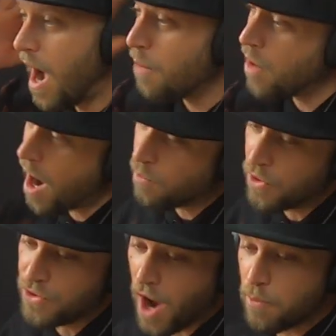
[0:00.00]
I, w- I
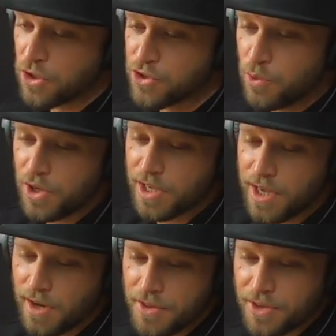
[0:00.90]
would I would do it
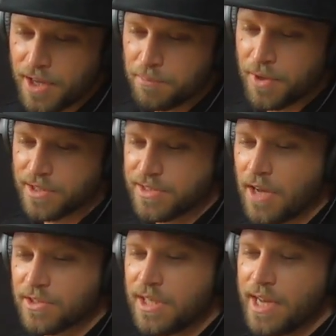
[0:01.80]
again, I think, but it
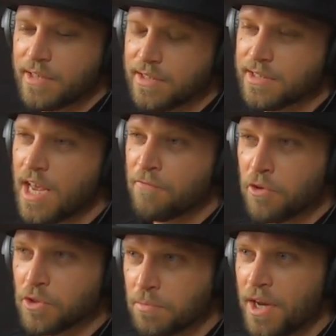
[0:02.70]
sounds edas to say if
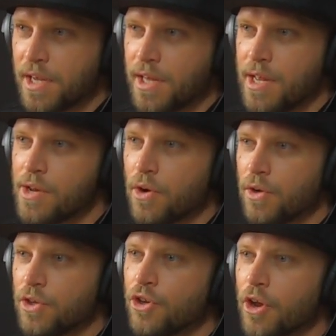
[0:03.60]
there was money in it
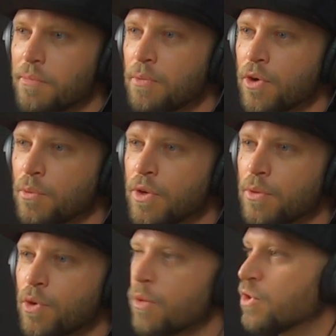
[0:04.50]
or you know what I mean, where where,
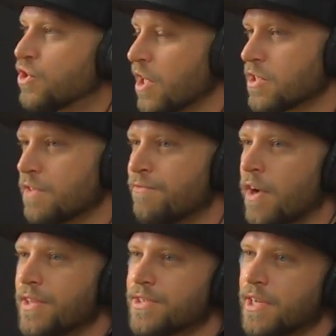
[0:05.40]
where it was
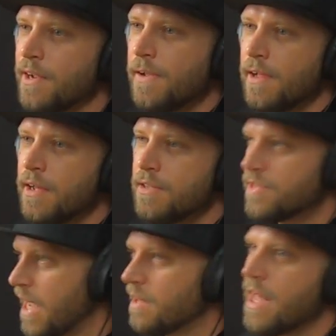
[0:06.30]
justified to
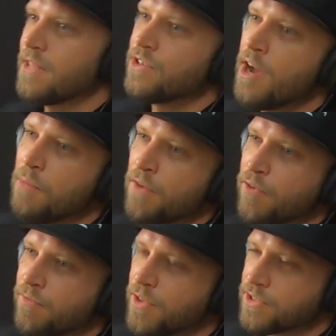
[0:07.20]
take that time
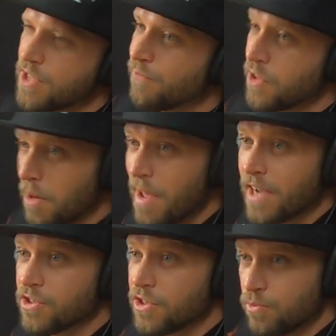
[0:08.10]
off of the stuff that I'm
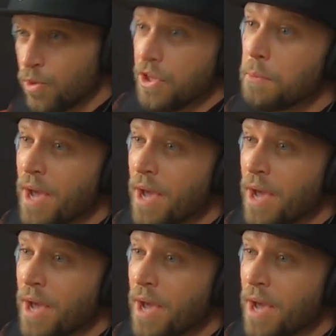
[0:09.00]
actually really